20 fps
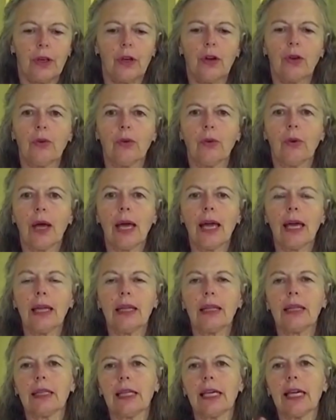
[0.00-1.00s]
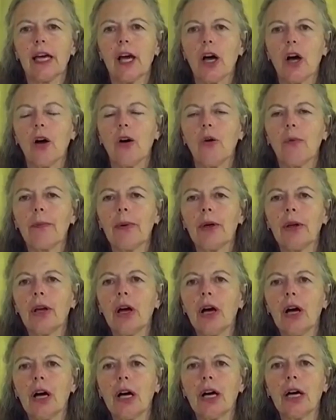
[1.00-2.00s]
the greatly
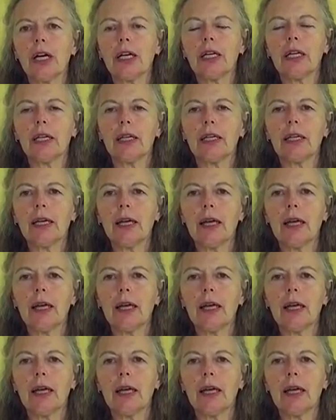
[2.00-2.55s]
open-hearted,